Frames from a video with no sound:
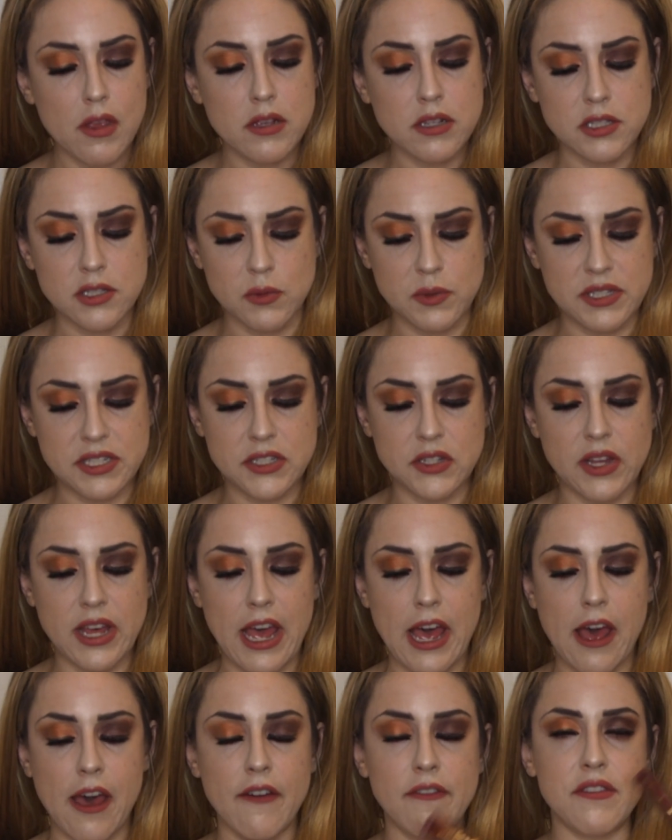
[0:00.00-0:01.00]
So we still
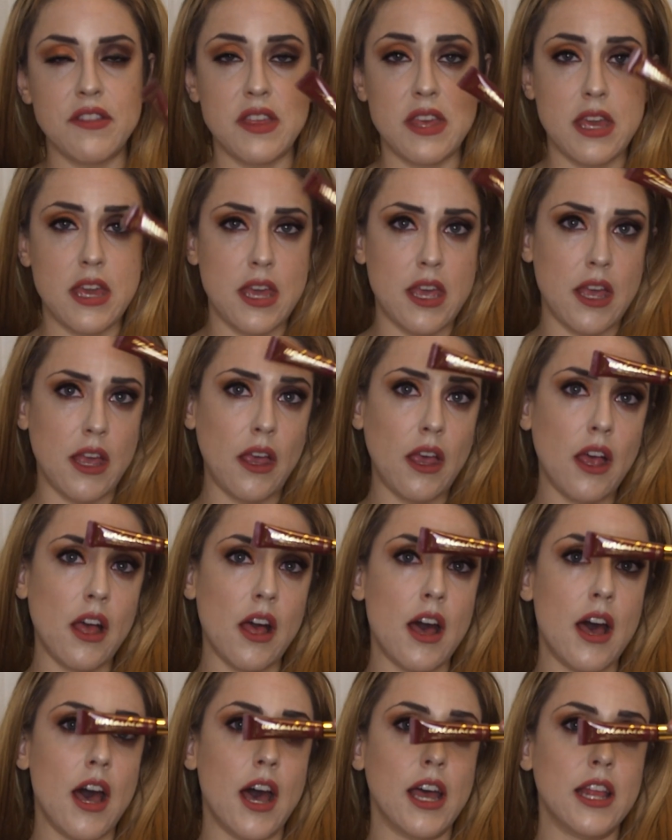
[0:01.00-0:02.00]
have the
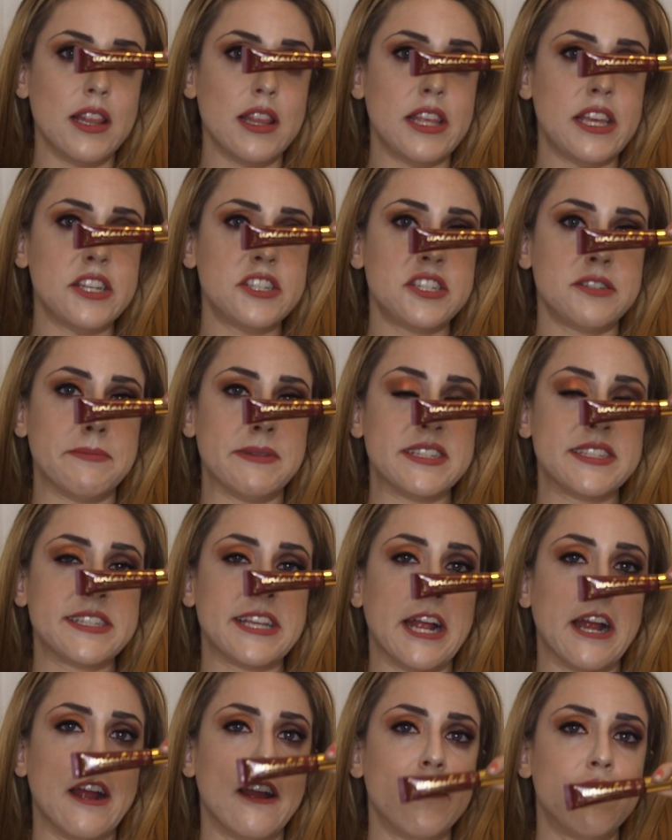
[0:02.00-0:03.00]
Unleashed
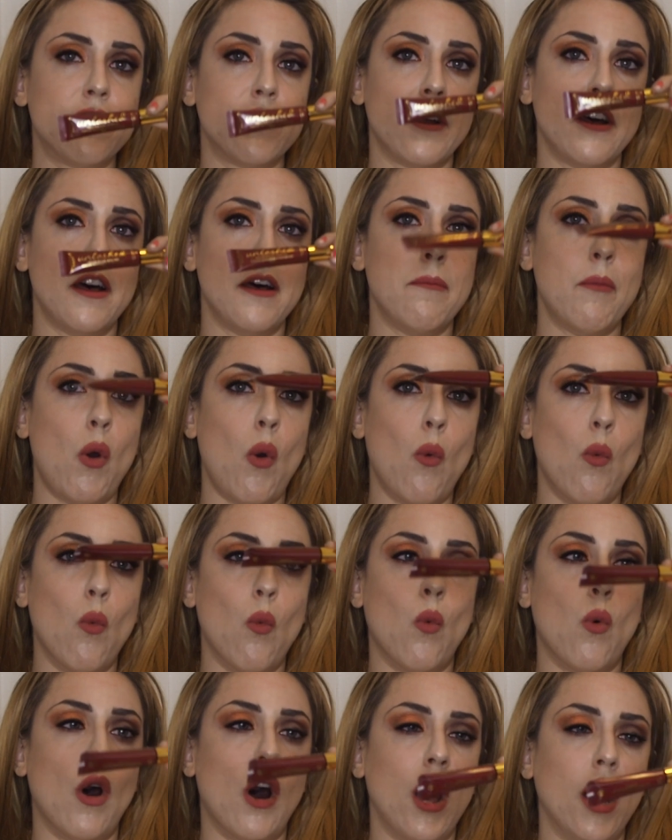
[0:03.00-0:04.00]
mascara from
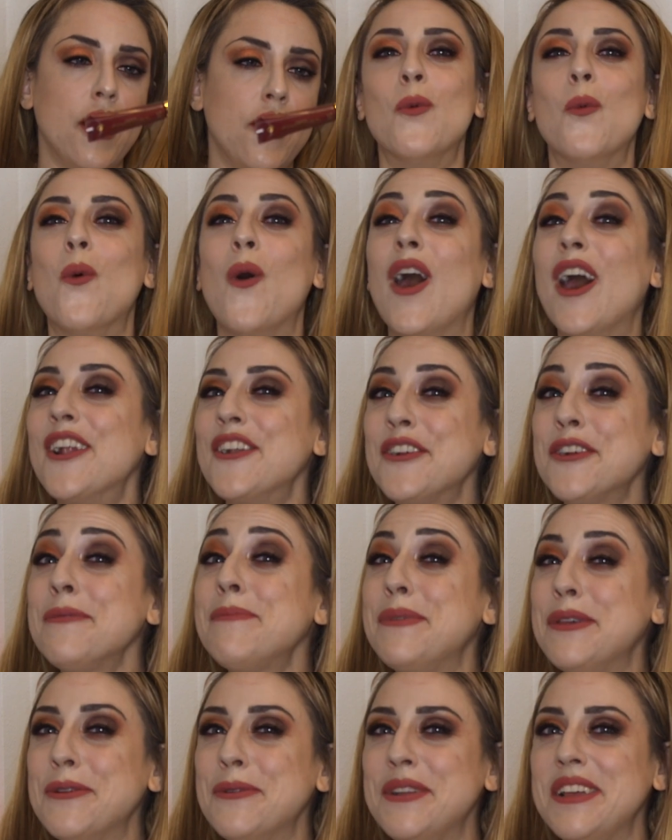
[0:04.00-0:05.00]
Wander
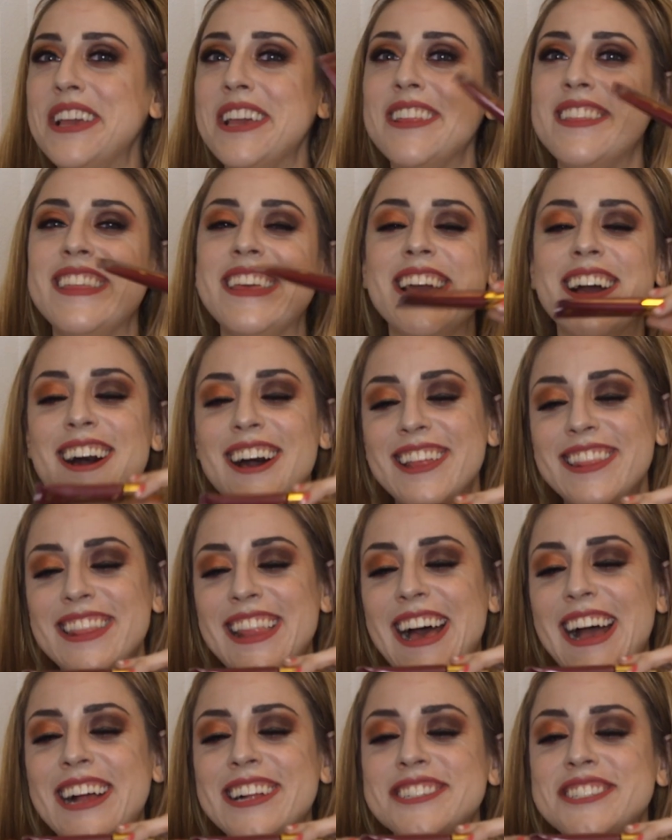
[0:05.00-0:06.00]
Beauty, the
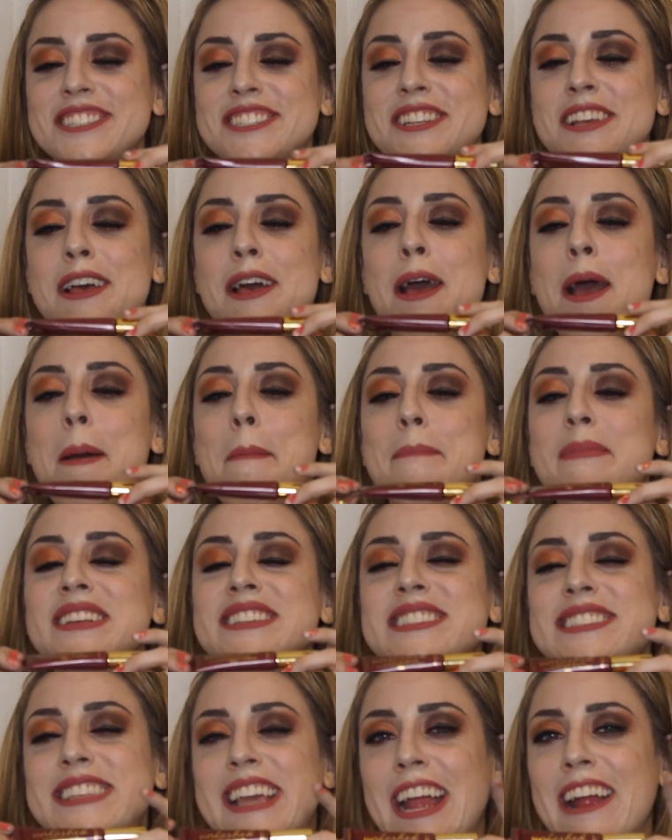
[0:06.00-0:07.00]
Unlashed
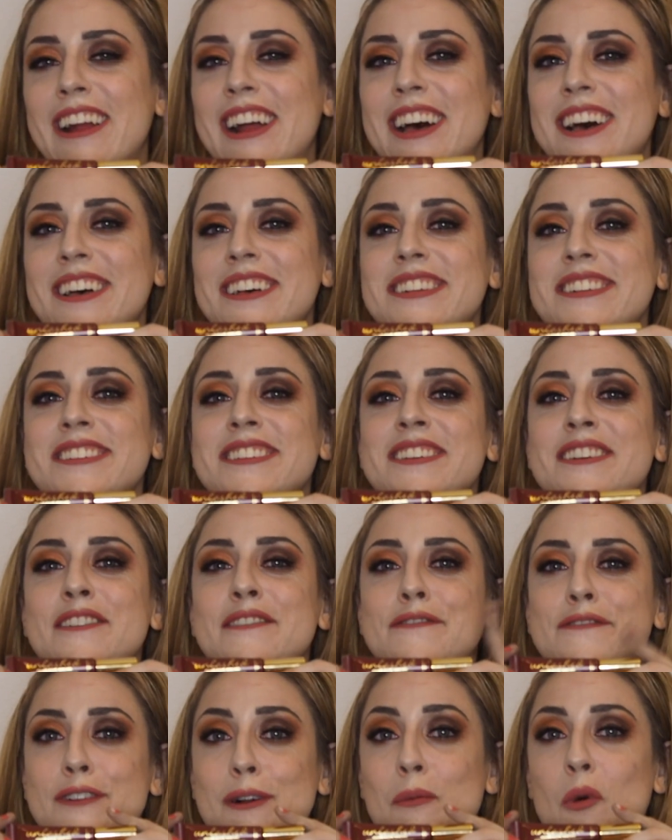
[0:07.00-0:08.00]
mascara
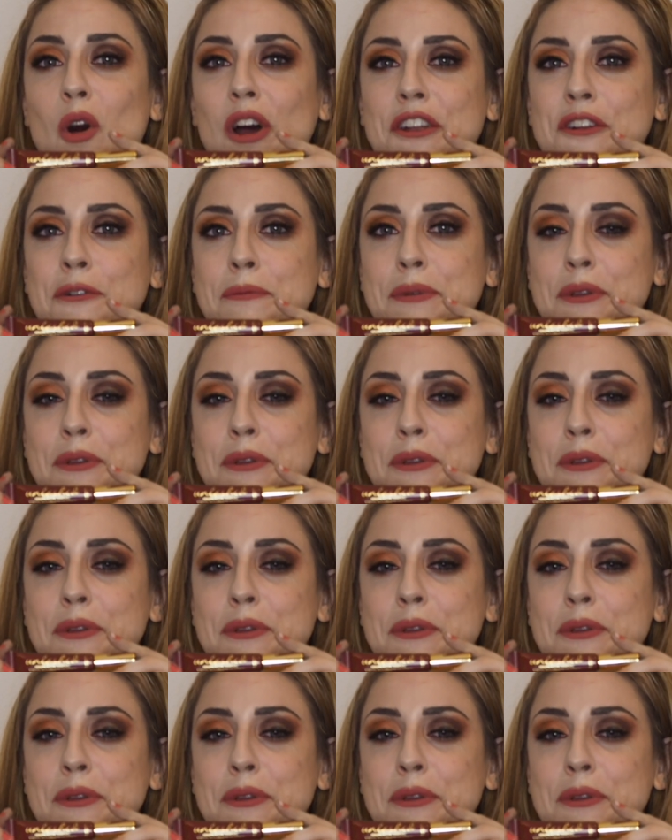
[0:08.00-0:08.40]
from Wander